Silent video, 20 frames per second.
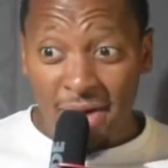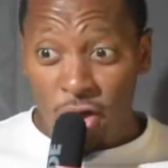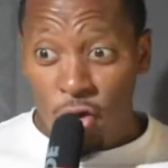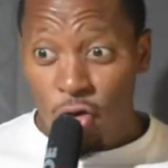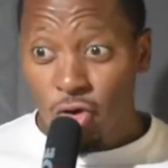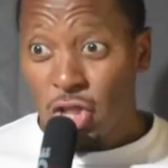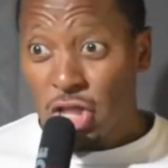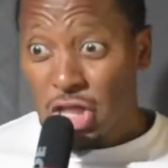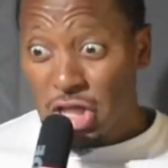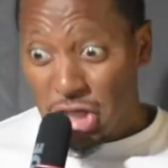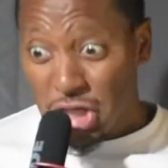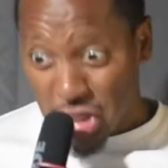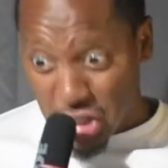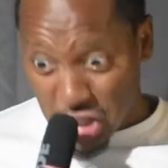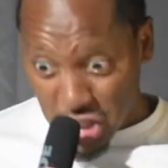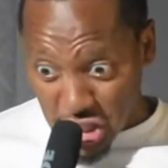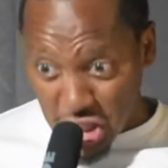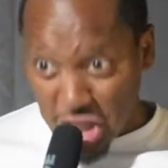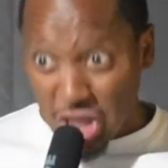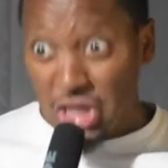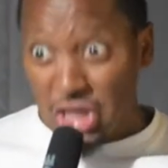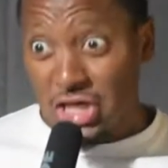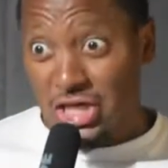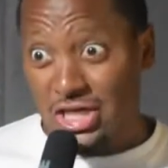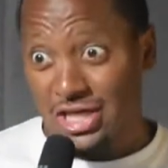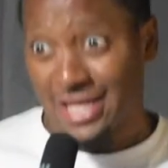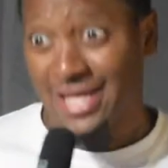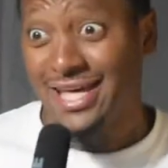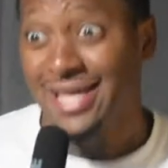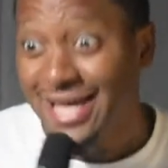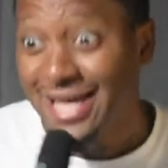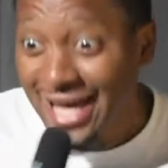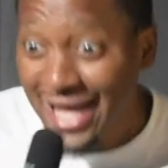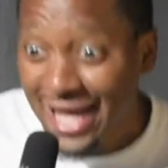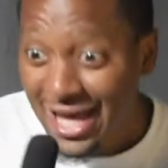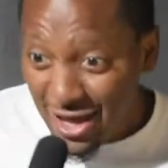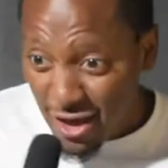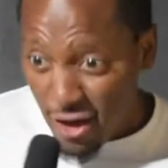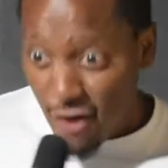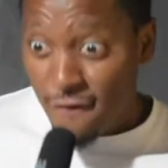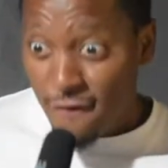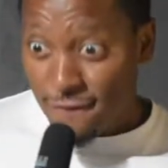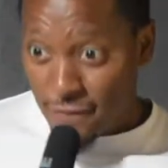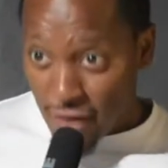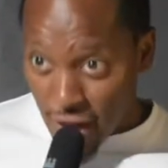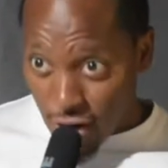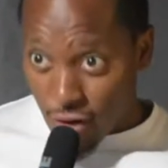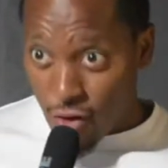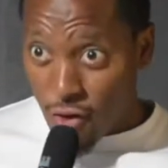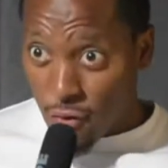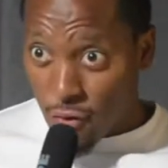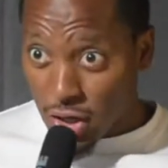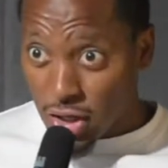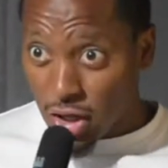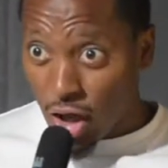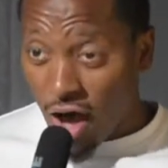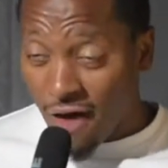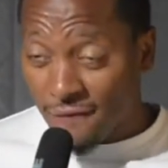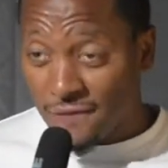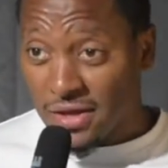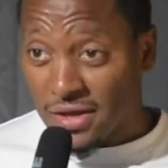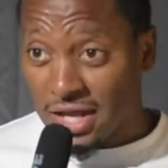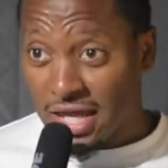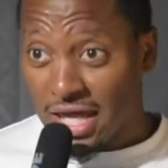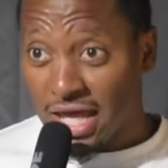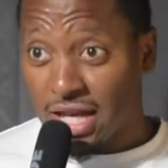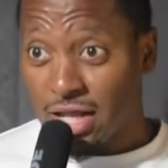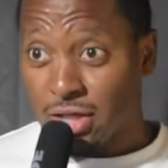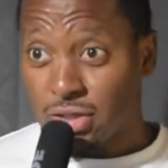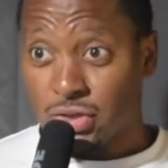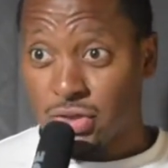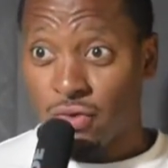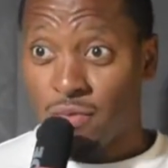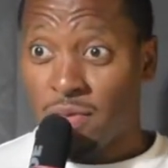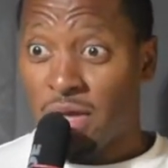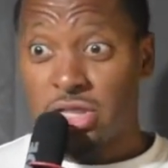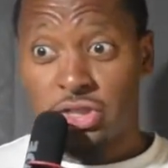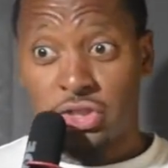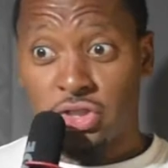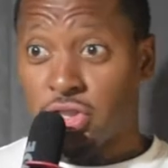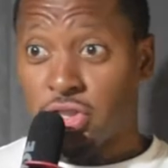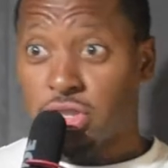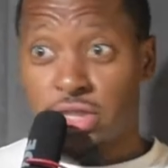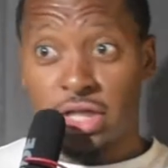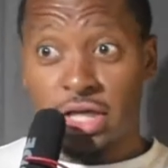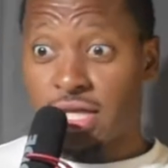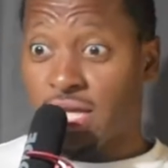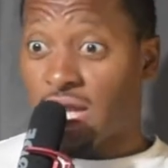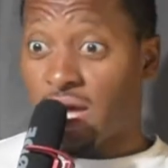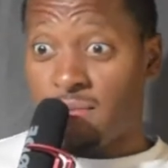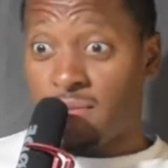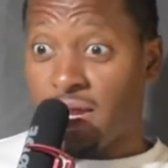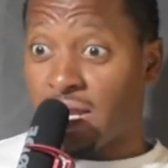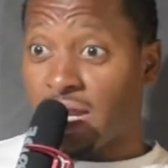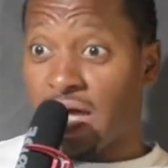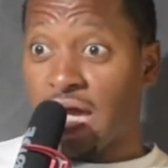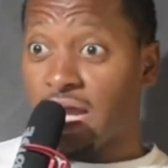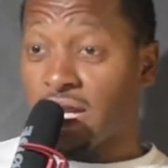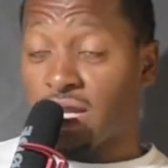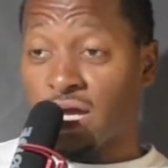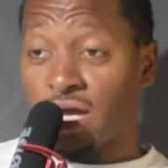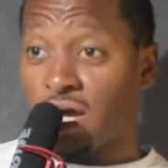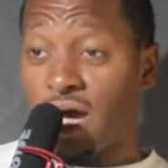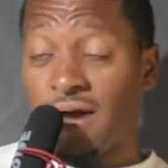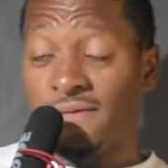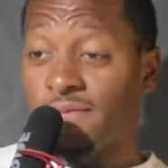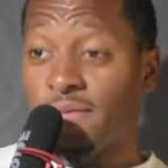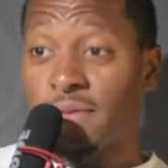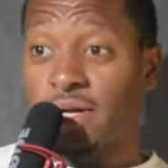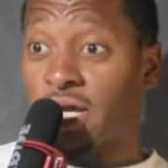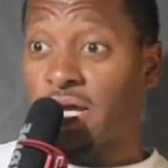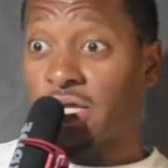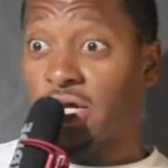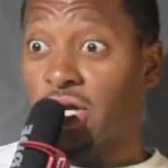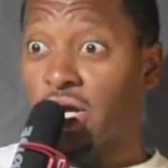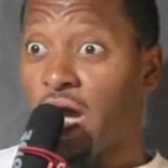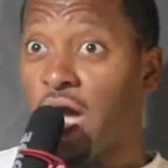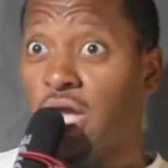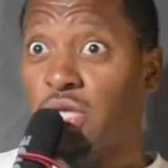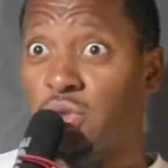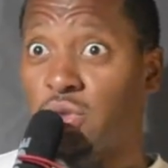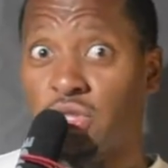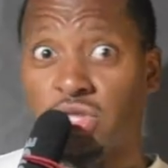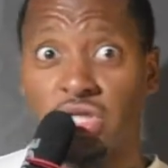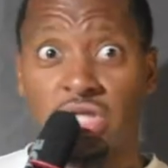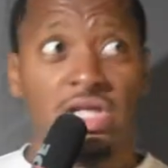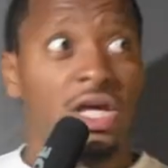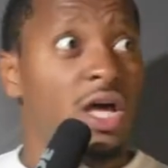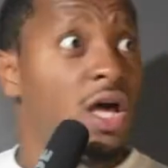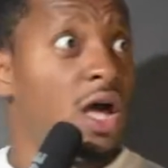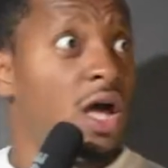You look good. Fuck on, what y'all finna get into? Bitches just looking at me like, nigga, I'm from another country, just.